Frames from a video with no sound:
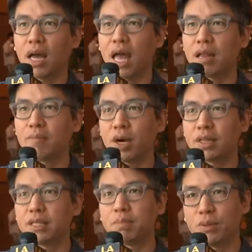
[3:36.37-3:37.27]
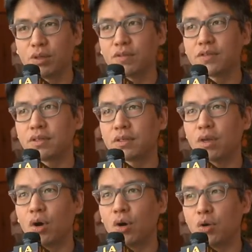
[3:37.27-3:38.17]
had bought this beautiful
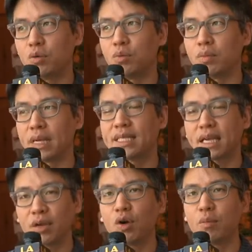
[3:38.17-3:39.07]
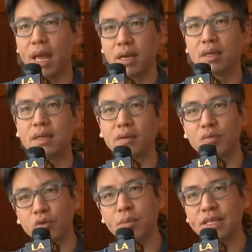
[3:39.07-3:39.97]
home, a second home out in
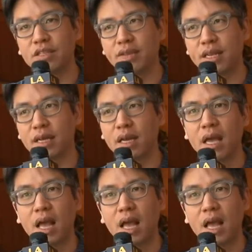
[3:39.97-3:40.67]
rural Pennsylvania,